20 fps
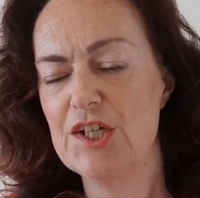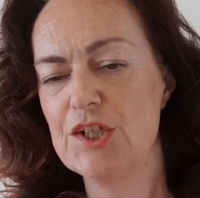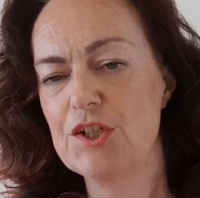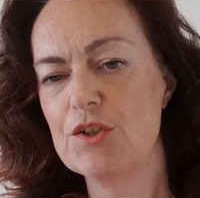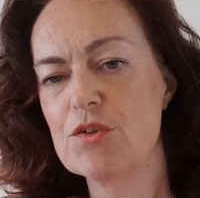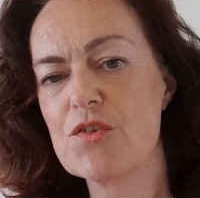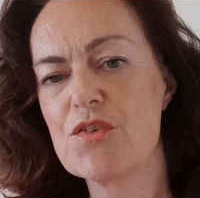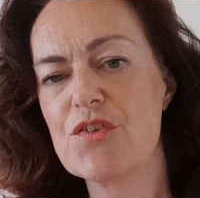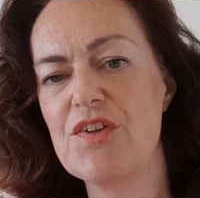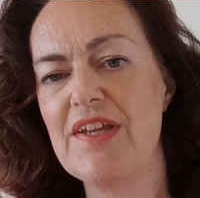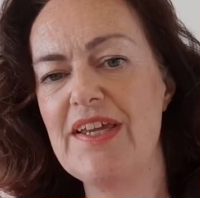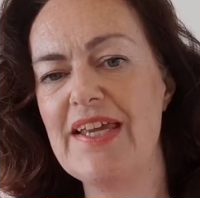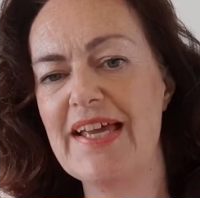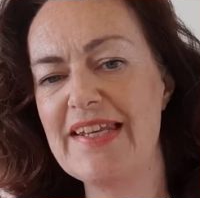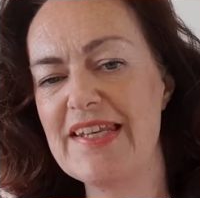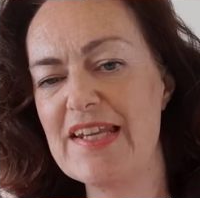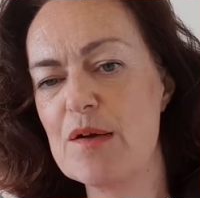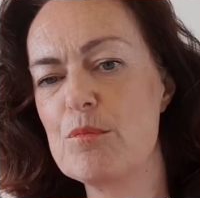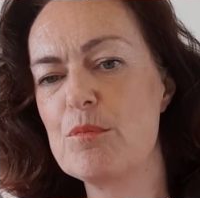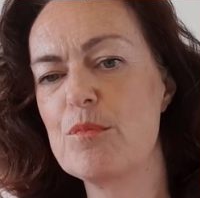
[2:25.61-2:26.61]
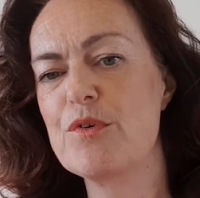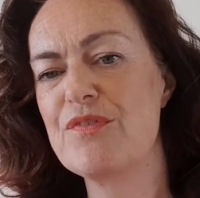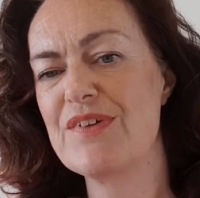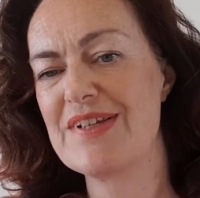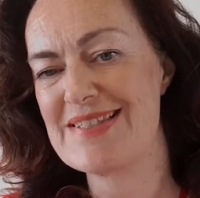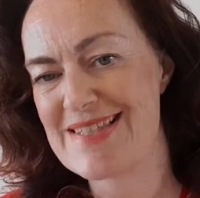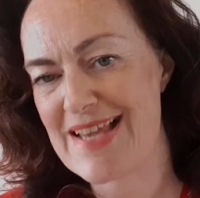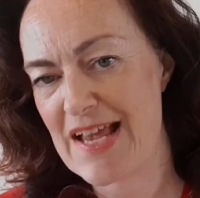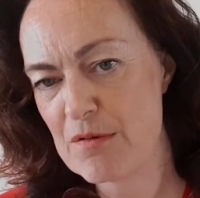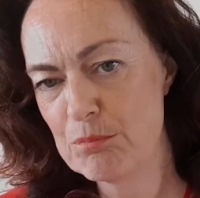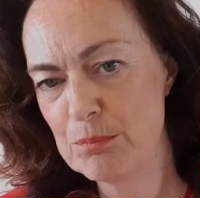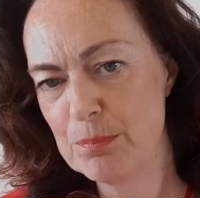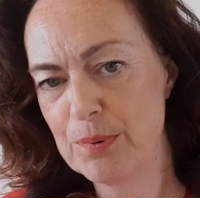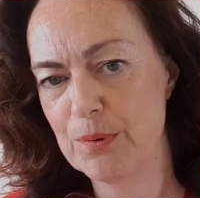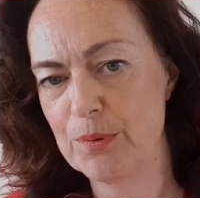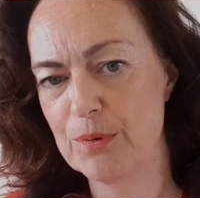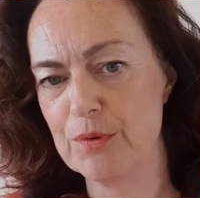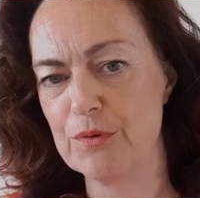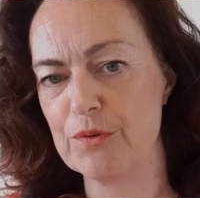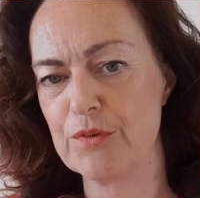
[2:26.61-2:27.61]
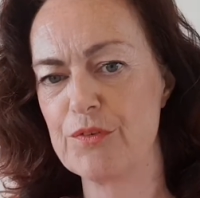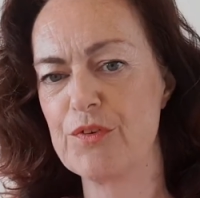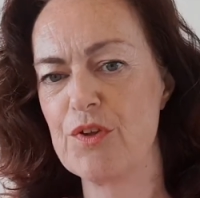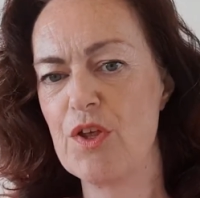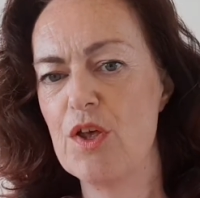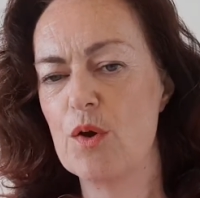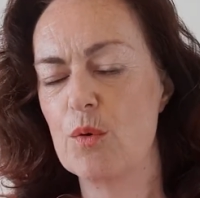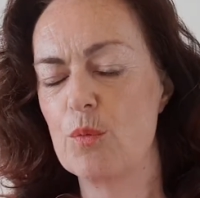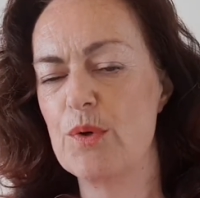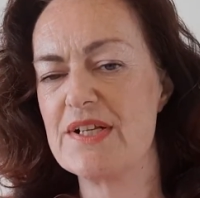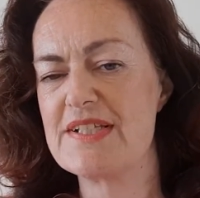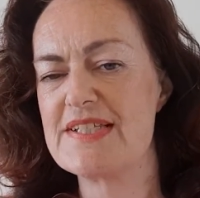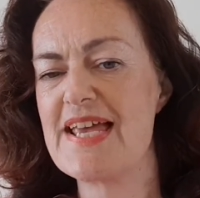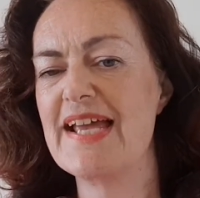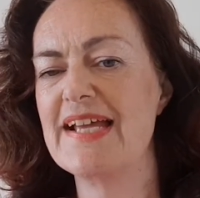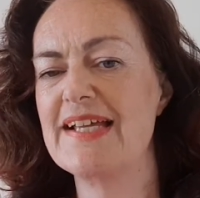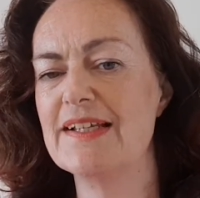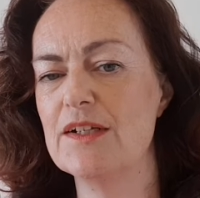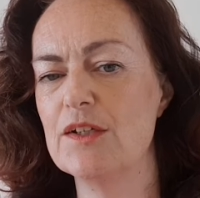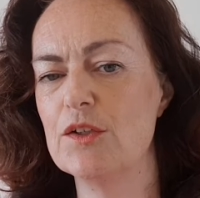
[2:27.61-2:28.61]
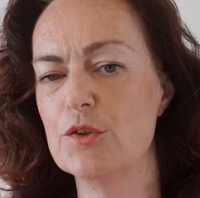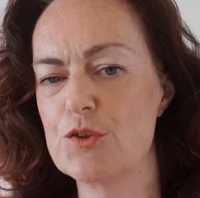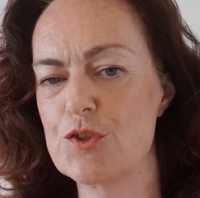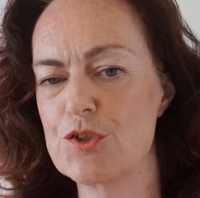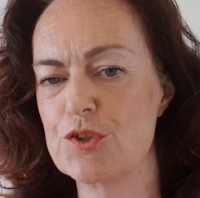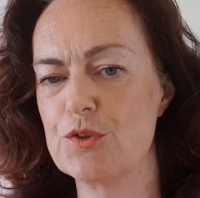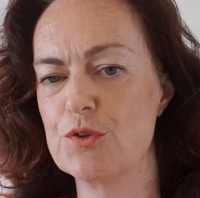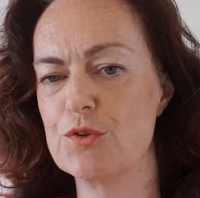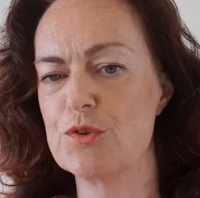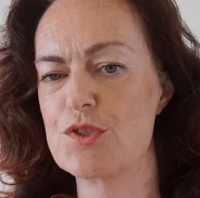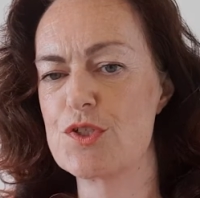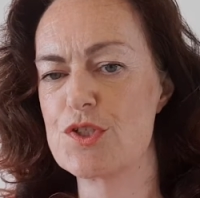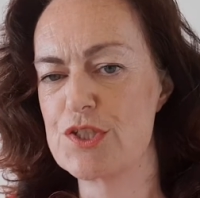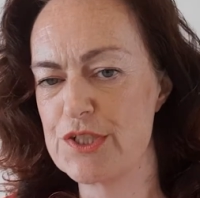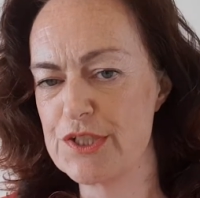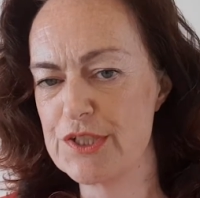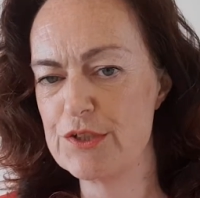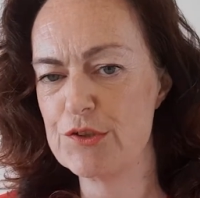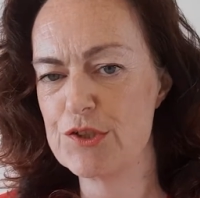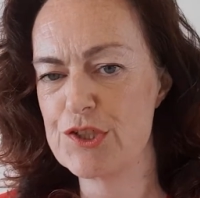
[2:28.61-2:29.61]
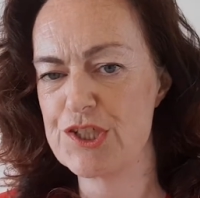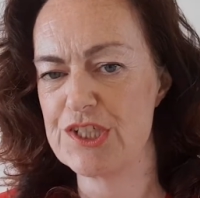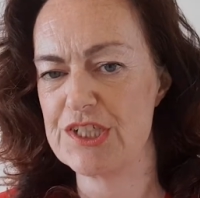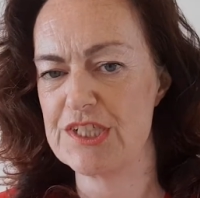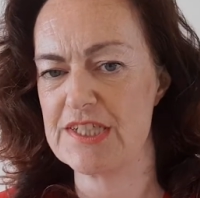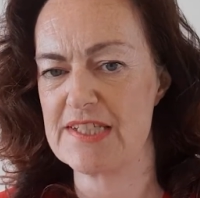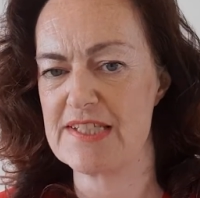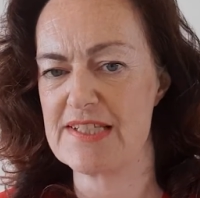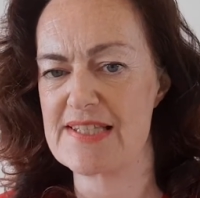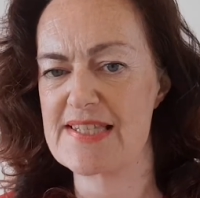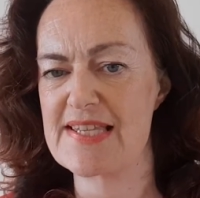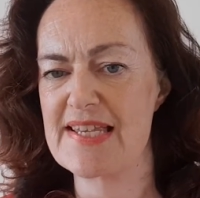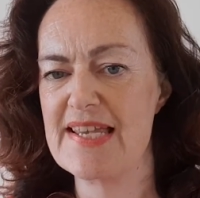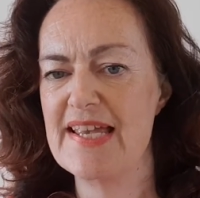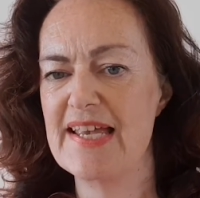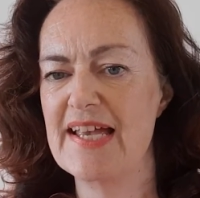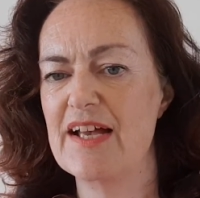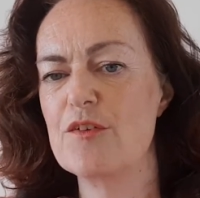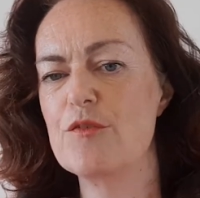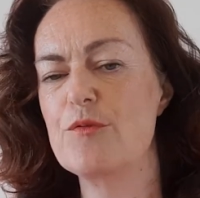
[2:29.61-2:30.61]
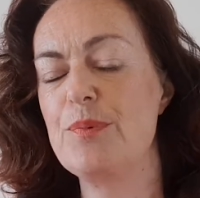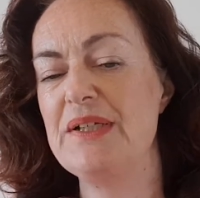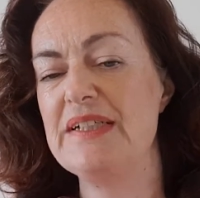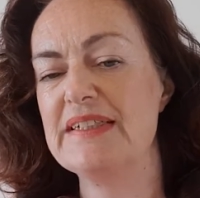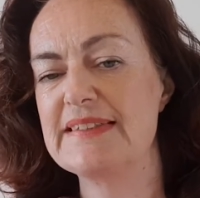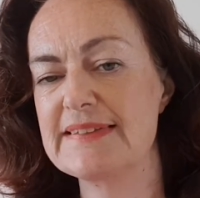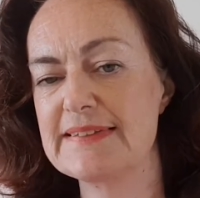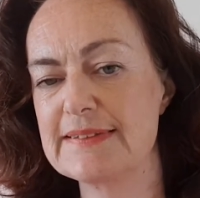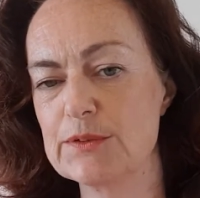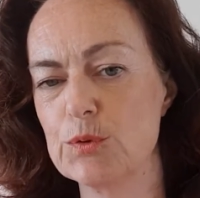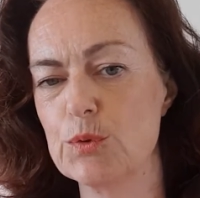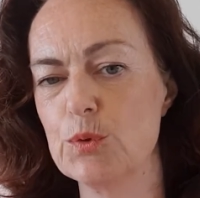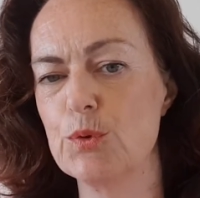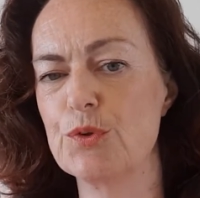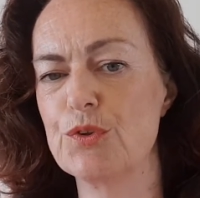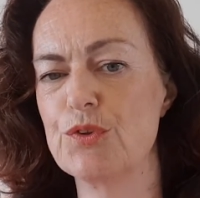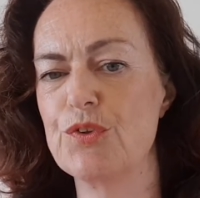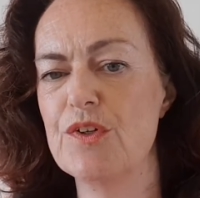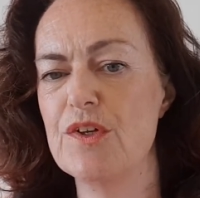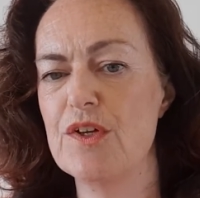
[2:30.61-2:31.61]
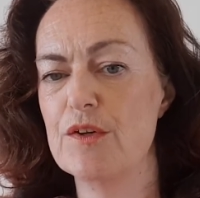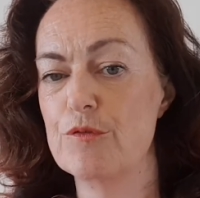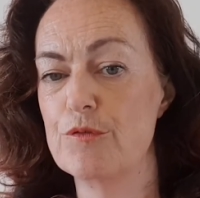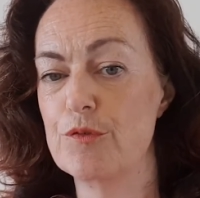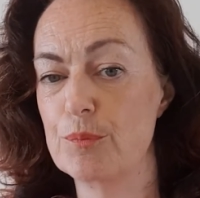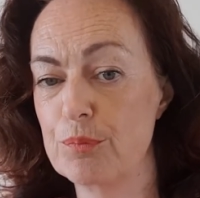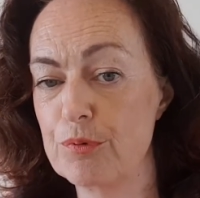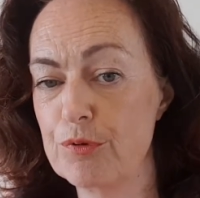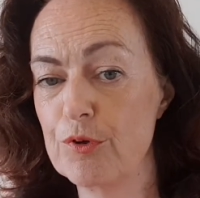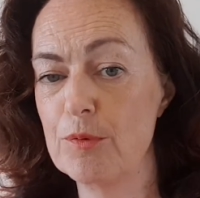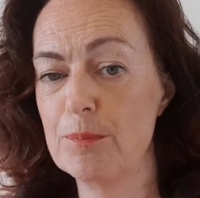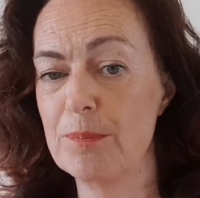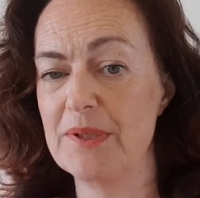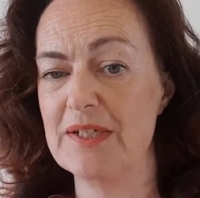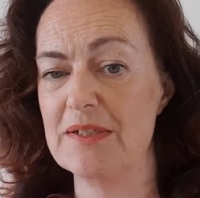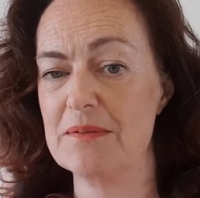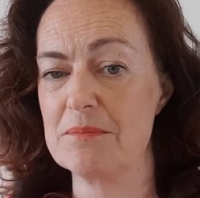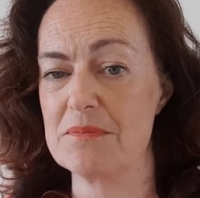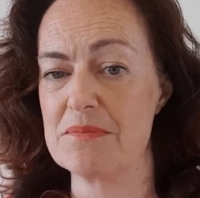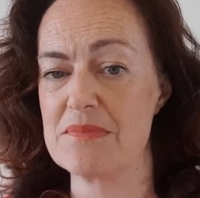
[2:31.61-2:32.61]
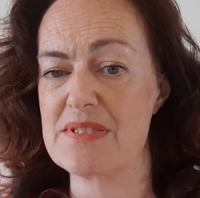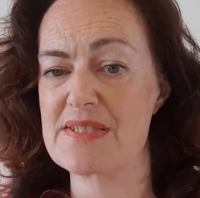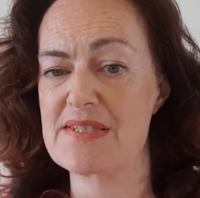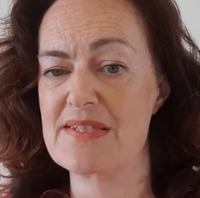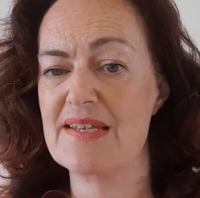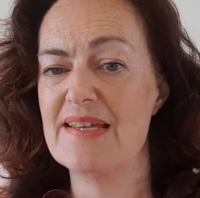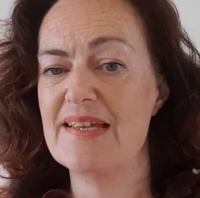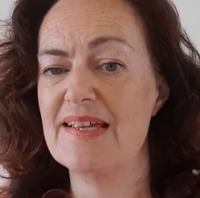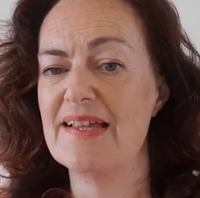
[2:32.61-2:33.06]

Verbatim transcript: you'll see a number of examples where technological solutions have been sought for problems